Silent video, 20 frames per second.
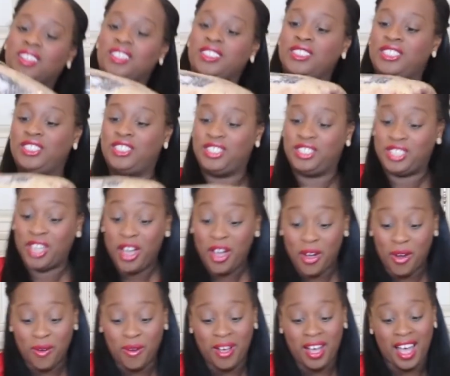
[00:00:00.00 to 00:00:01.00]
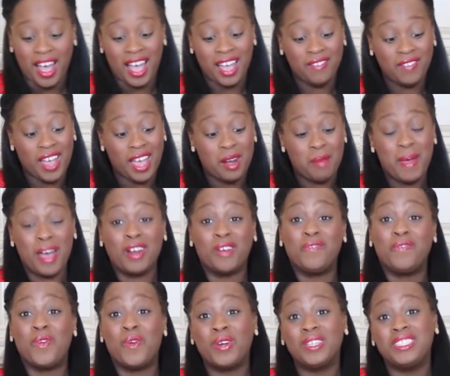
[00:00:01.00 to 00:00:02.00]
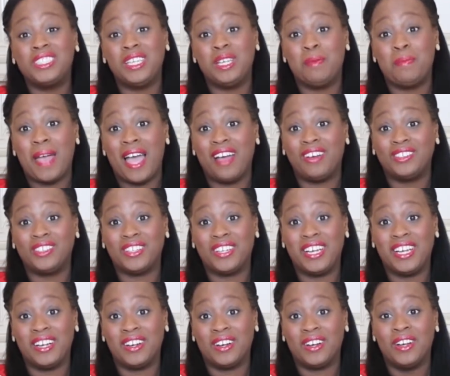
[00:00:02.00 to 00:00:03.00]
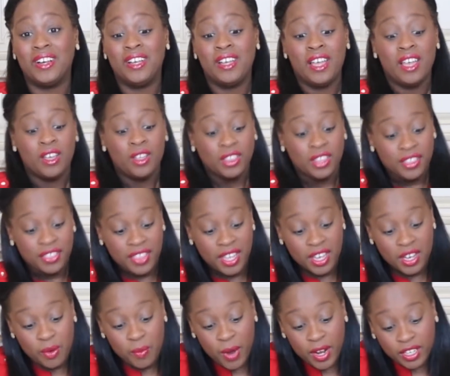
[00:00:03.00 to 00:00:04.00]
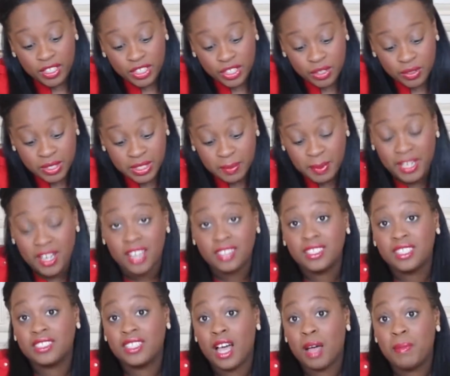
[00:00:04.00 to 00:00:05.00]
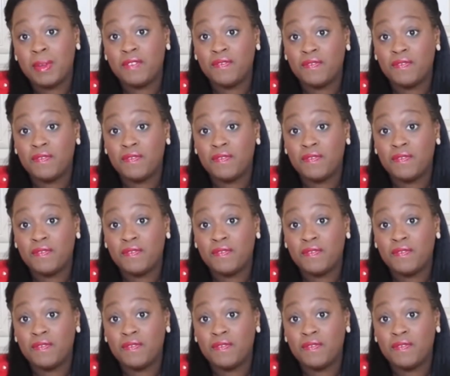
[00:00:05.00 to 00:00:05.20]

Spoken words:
So, I've got about a 14-pounder here. The thing you want to do is, because it's coming